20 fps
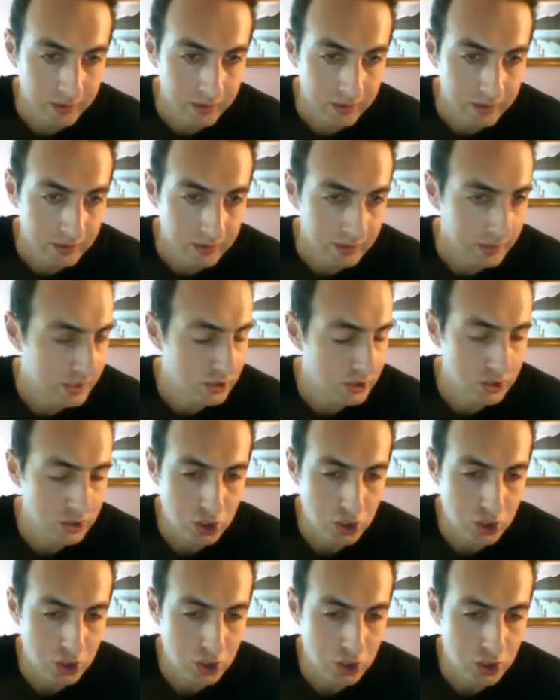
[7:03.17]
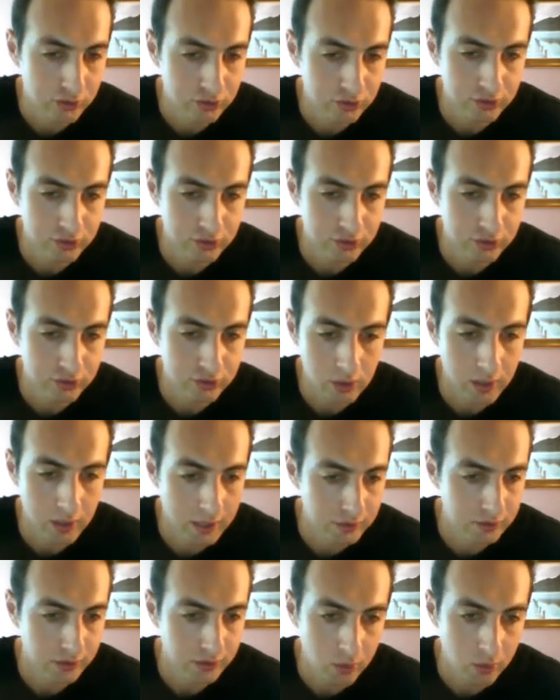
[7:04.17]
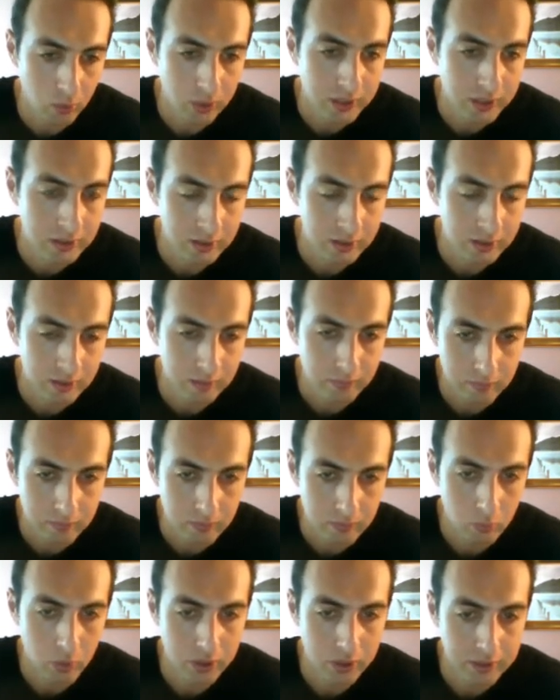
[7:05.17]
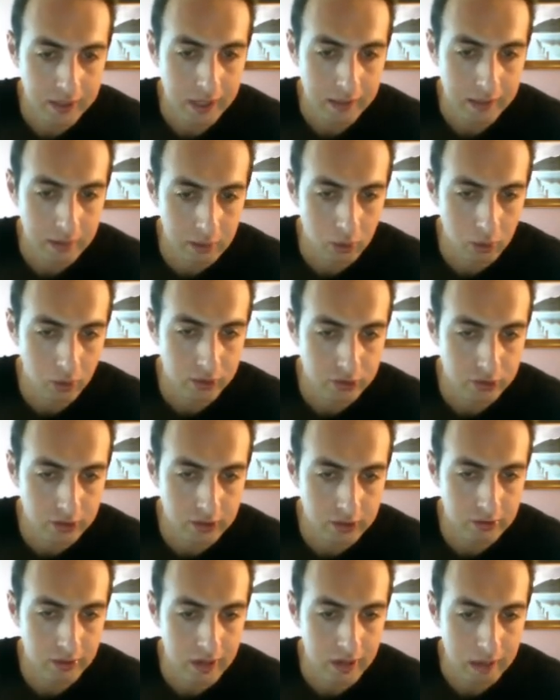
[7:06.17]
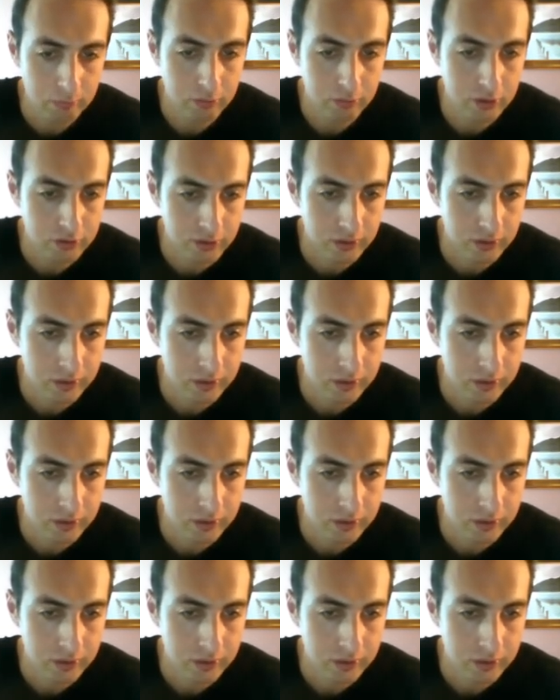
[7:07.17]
Let's just try to centralize the queen. We're dead lost here, obviously.